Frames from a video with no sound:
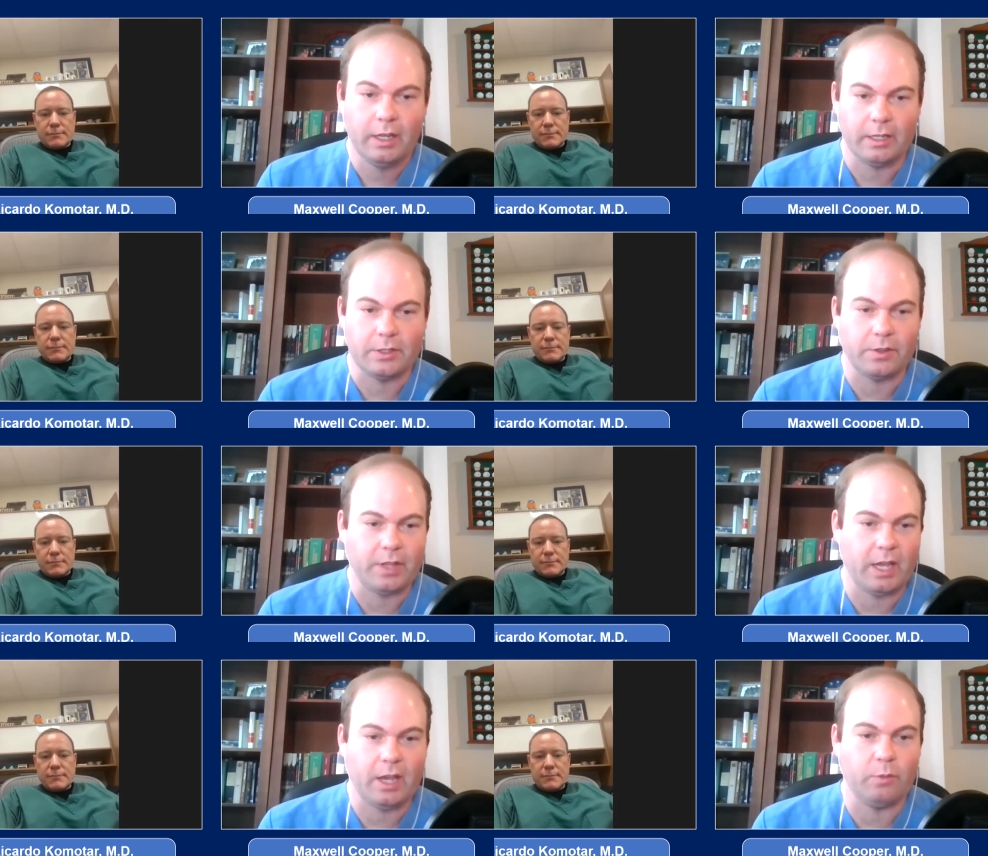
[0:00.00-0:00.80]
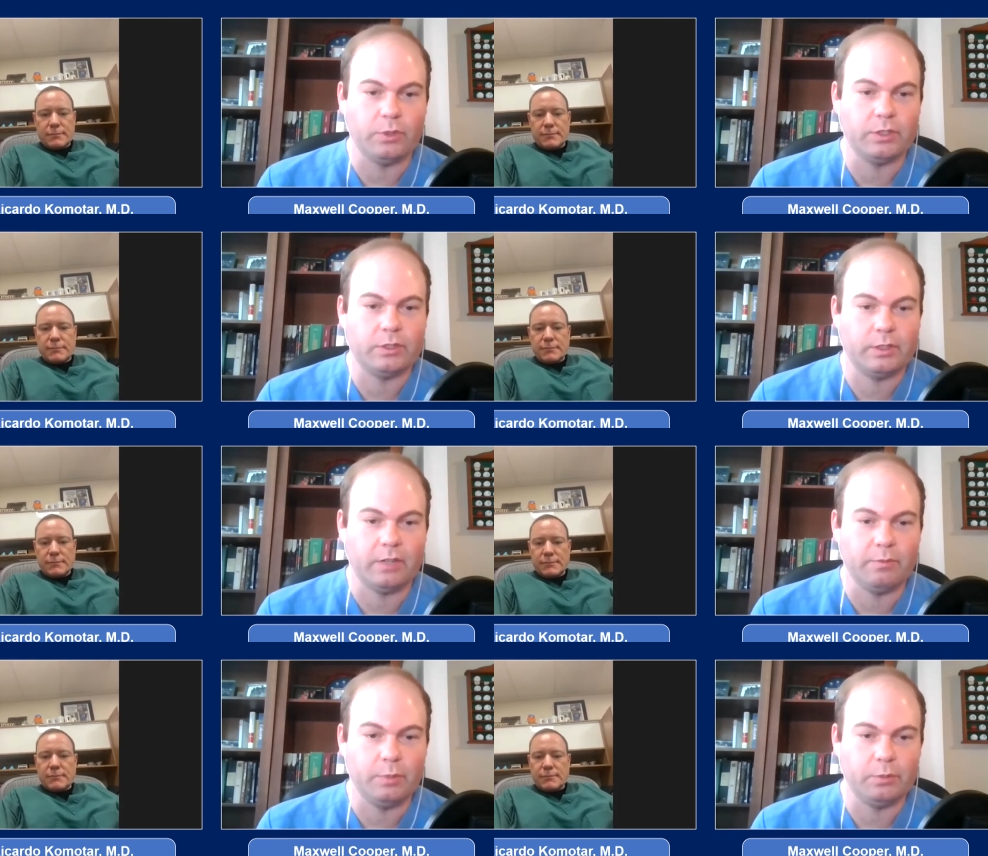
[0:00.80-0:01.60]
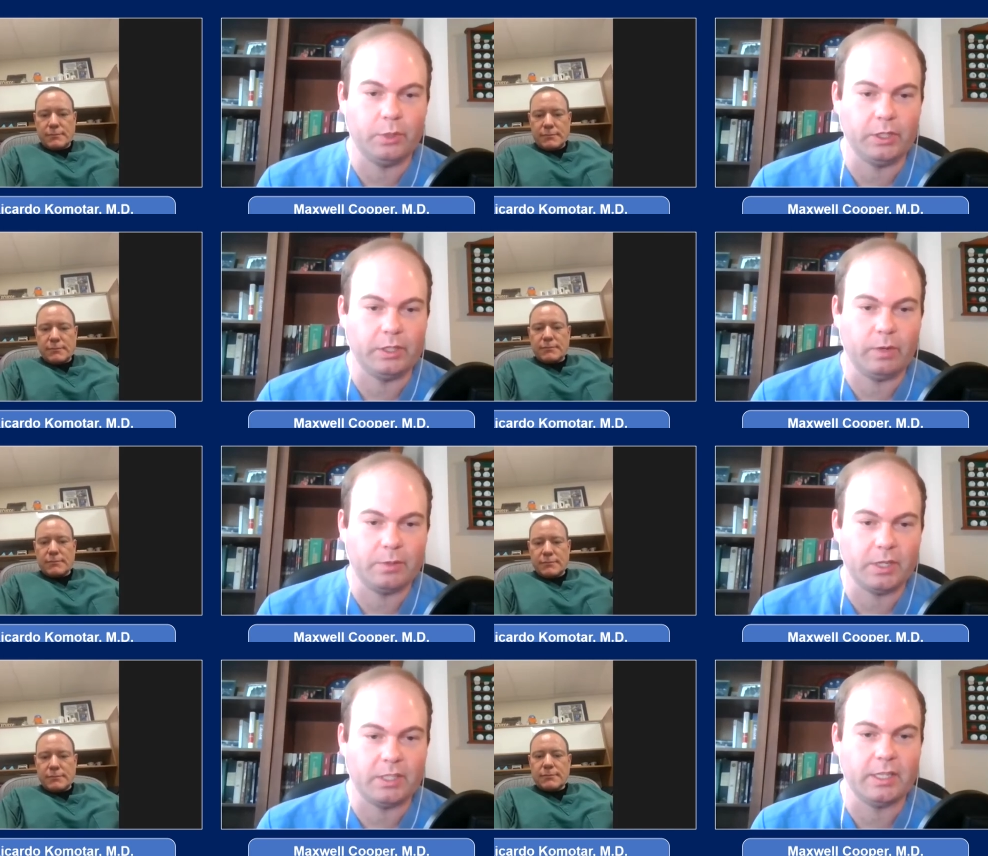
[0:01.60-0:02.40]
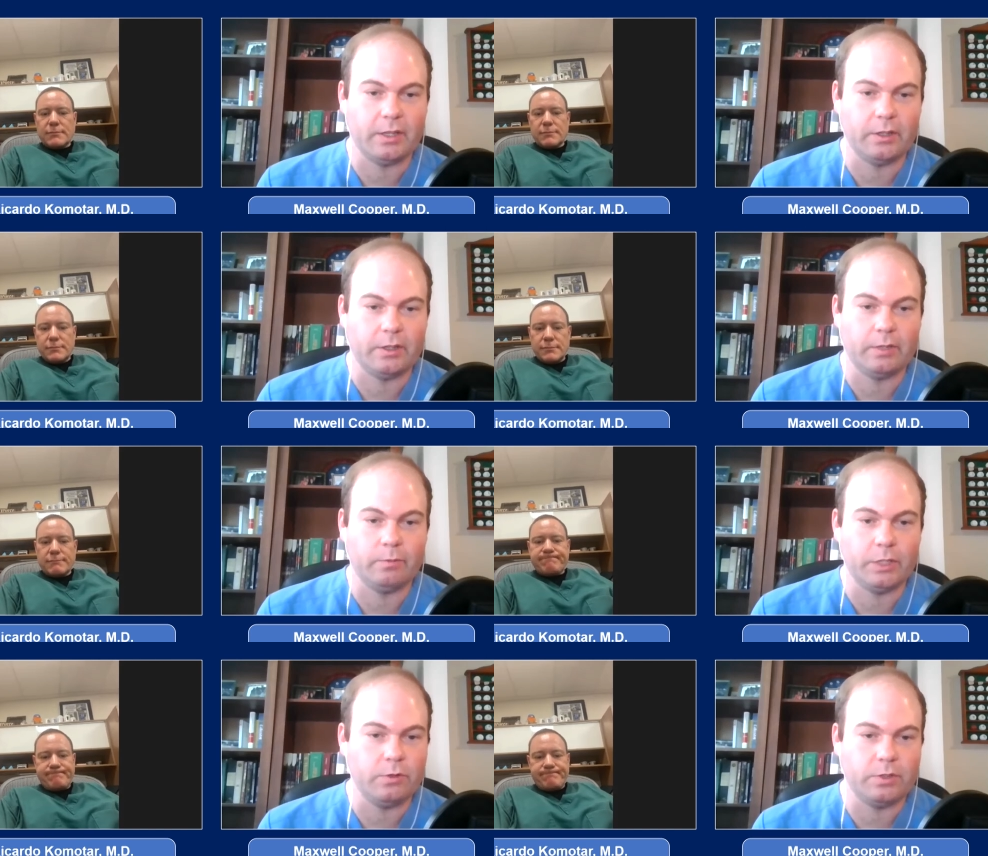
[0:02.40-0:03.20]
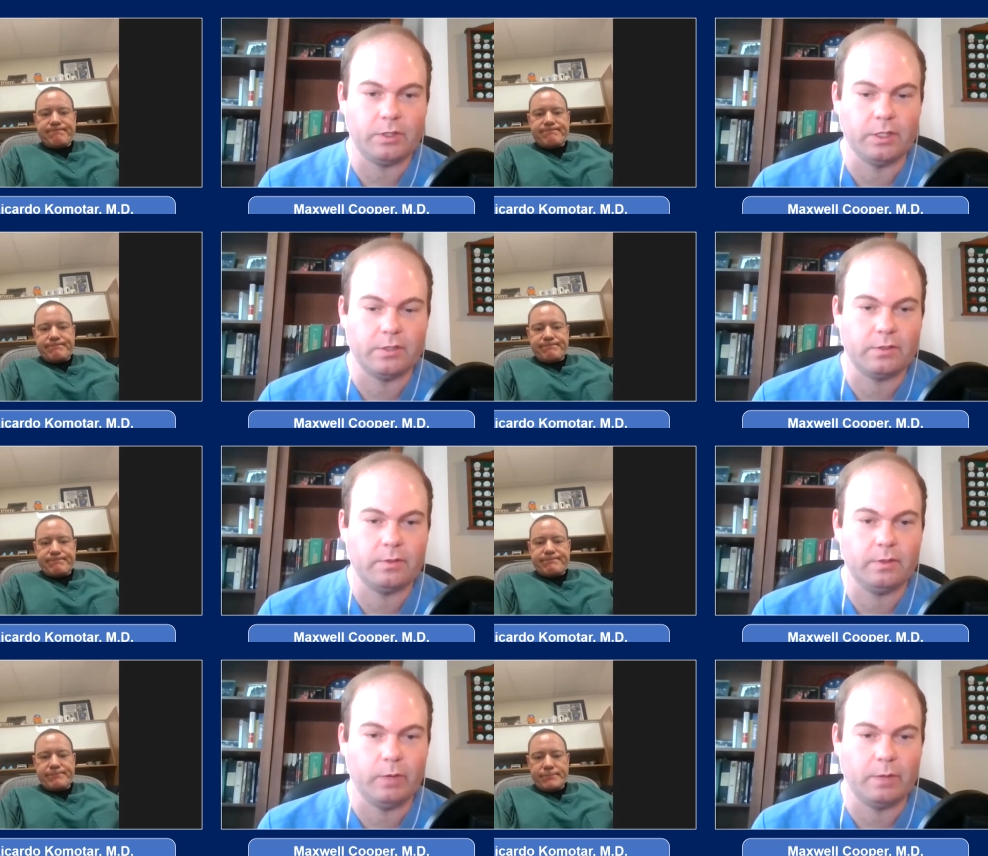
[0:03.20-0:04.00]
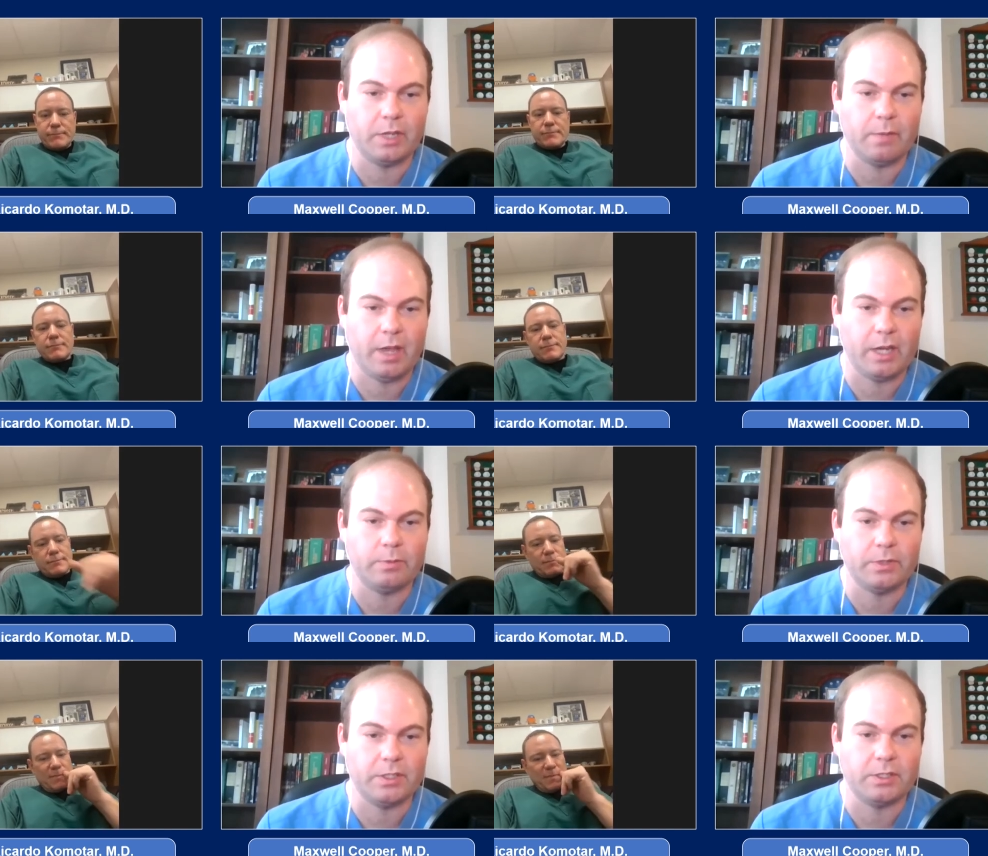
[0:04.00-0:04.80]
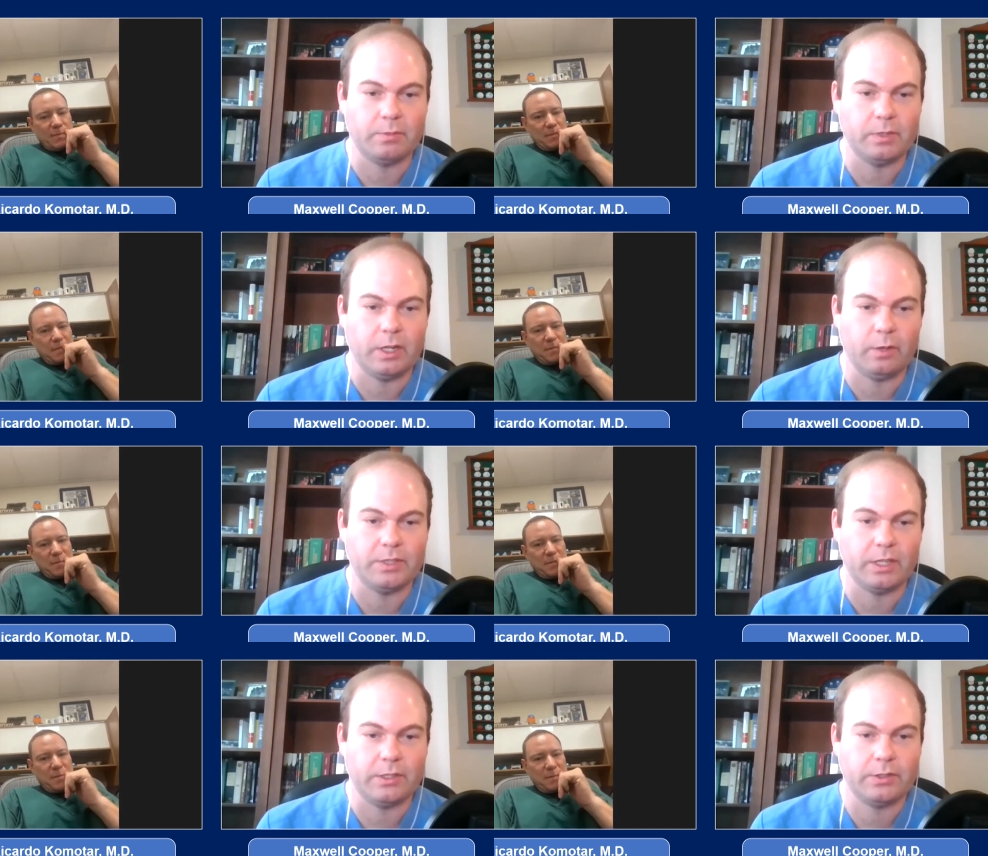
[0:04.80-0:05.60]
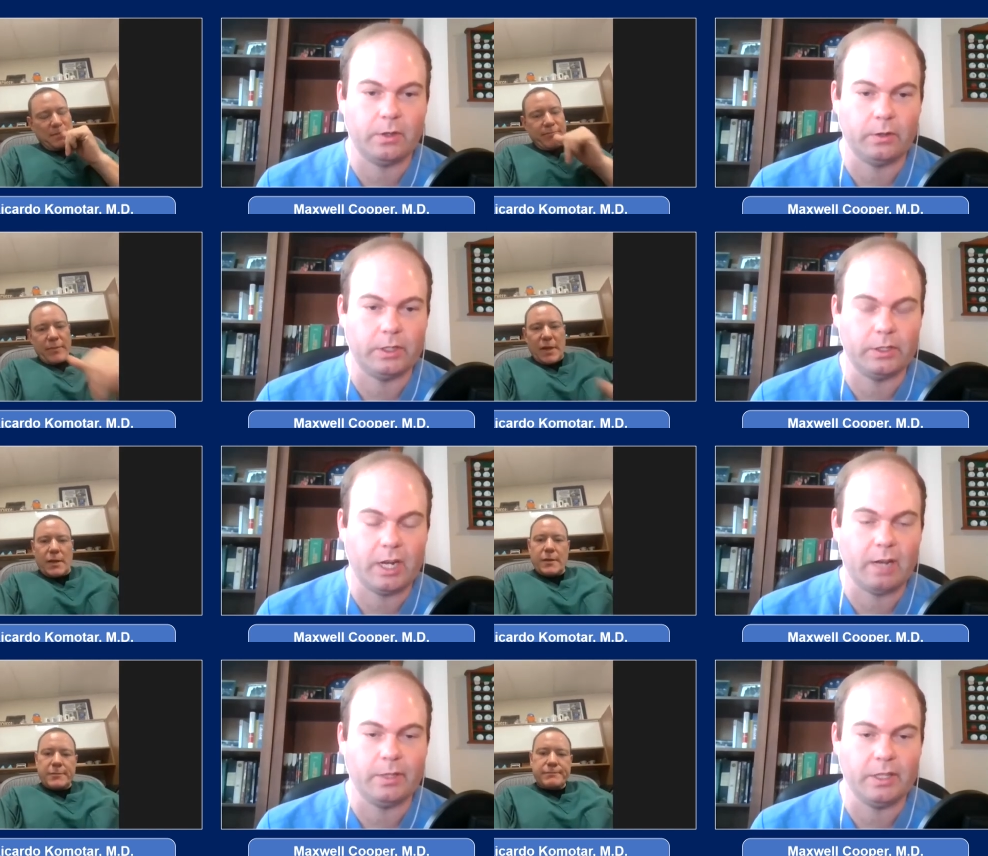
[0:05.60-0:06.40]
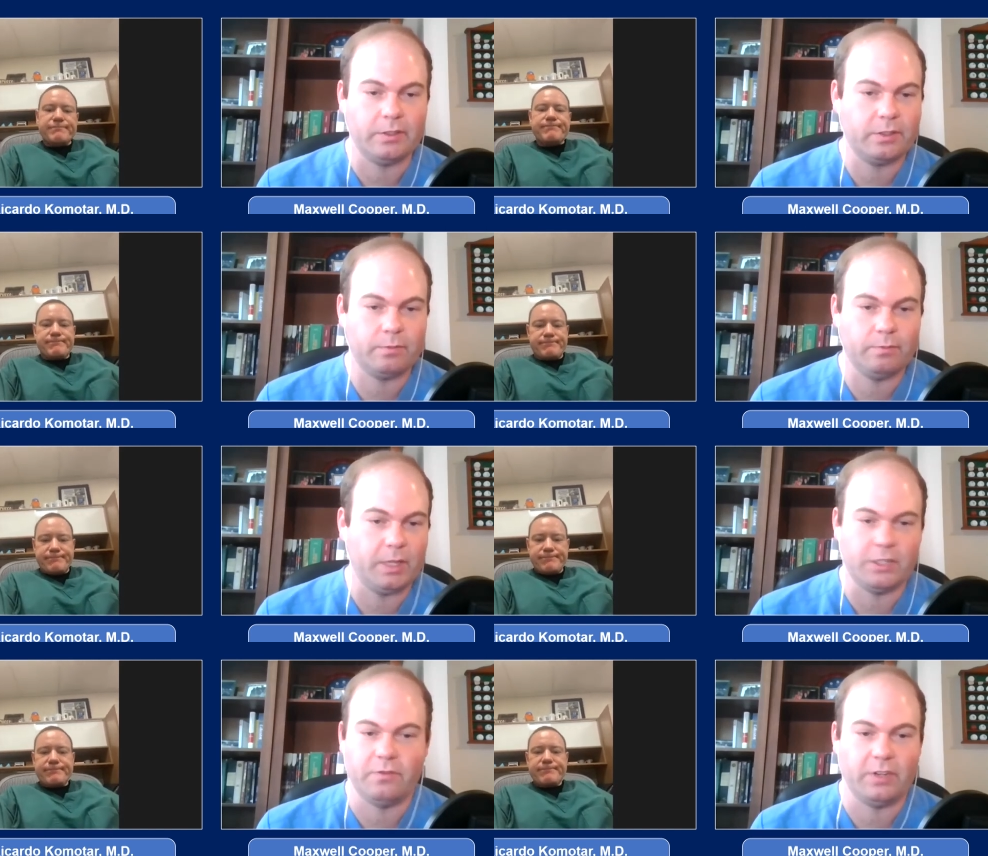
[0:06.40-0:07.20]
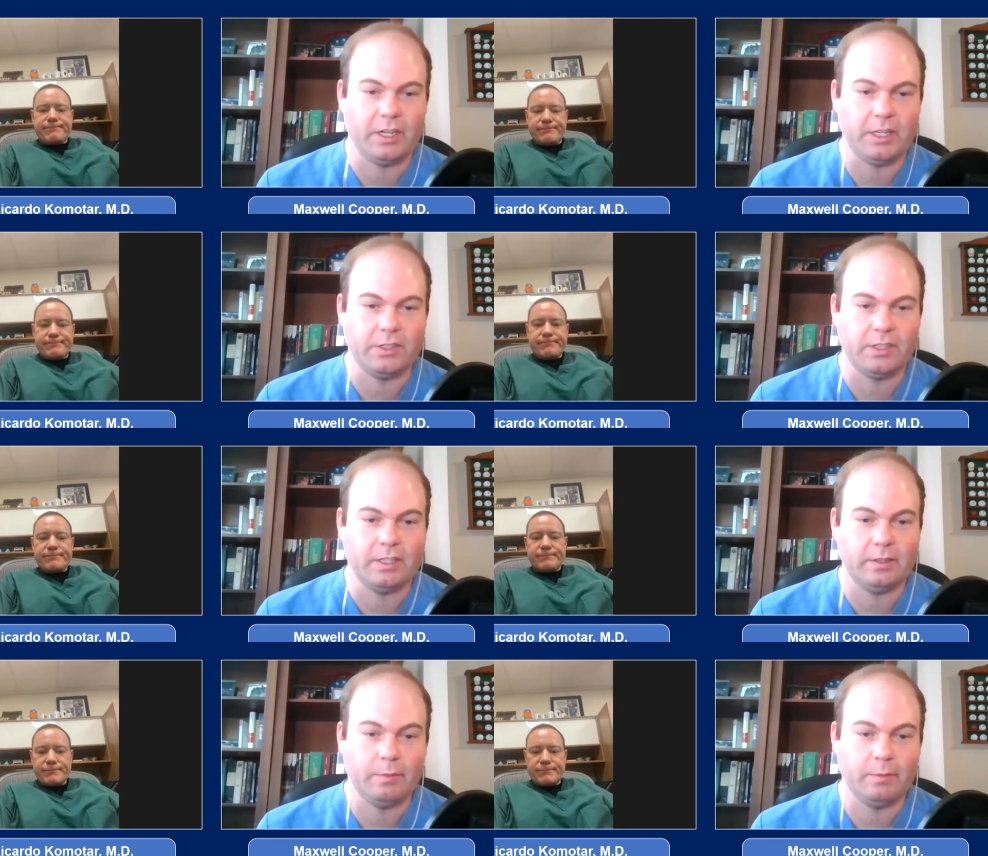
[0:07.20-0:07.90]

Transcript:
Speaker 1: And so they help with kind of build, putting the website together. And we use this website management system that helps us called Kajabi. That's makes it very easy.